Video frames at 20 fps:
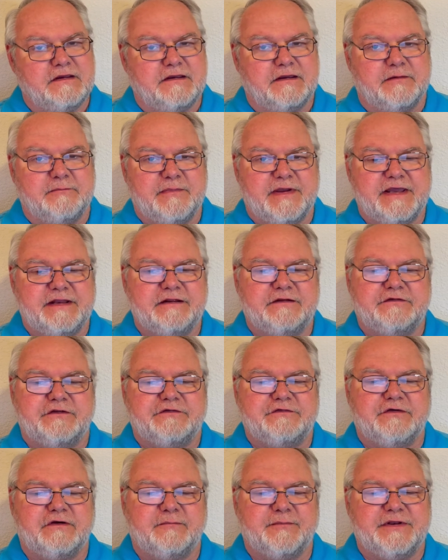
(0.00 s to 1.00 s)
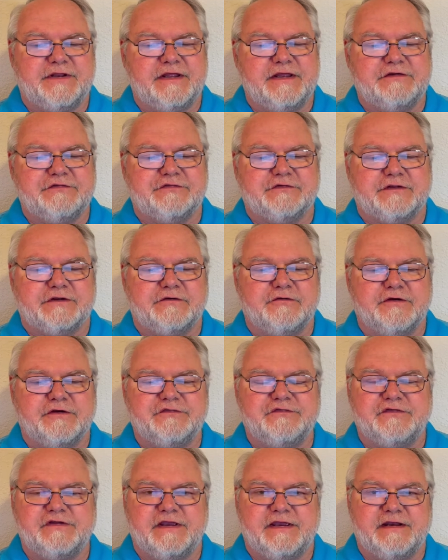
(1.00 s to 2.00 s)
and made a determination that
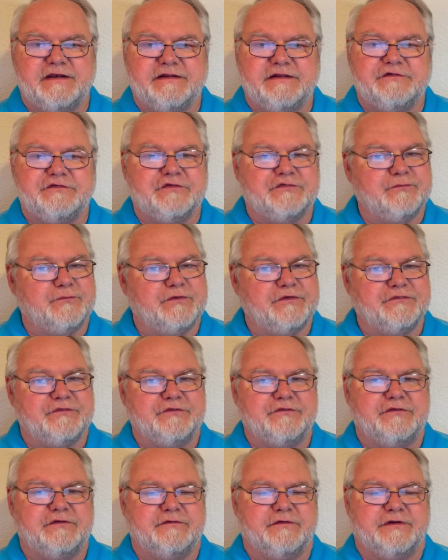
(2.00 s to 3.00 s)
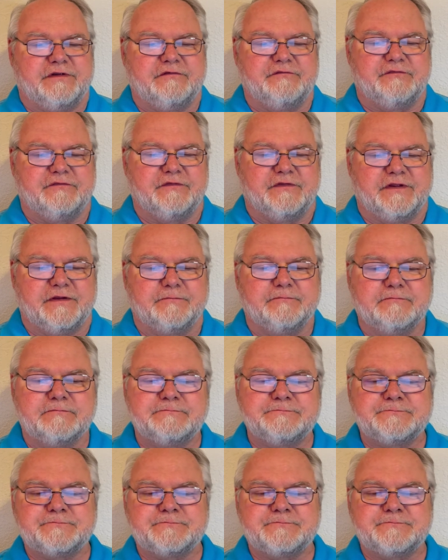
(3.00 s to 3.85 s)
Christianity just wasn't doing it for them.